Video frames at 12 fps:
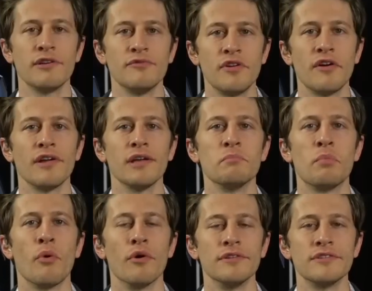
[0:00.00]
very
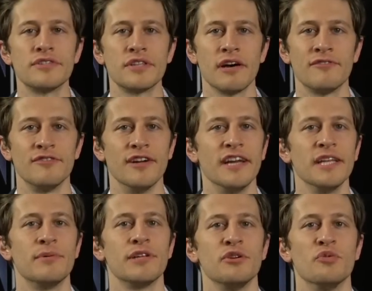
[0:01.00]
important stuff for
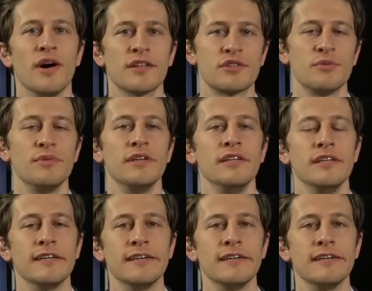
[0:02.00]
anybody who wants to be